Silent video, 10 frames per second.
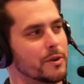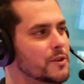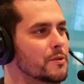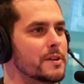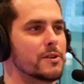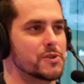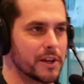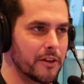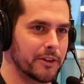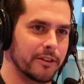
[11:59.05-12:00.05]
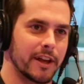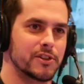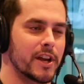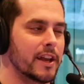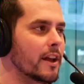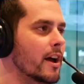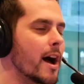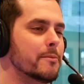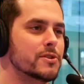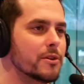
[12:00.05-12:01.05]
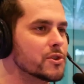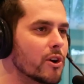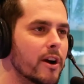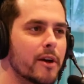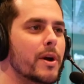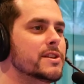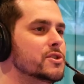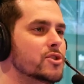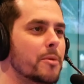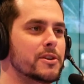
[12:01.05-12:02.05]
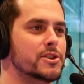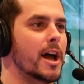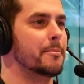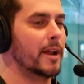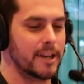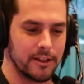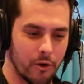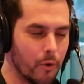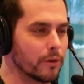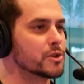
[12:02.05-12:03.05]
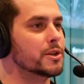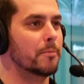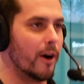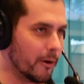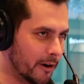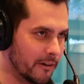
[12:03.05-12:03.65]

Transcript: with 2 years ago that are like, Jake, I'm so sorry I wasted so much time. I need the orders tomorrow.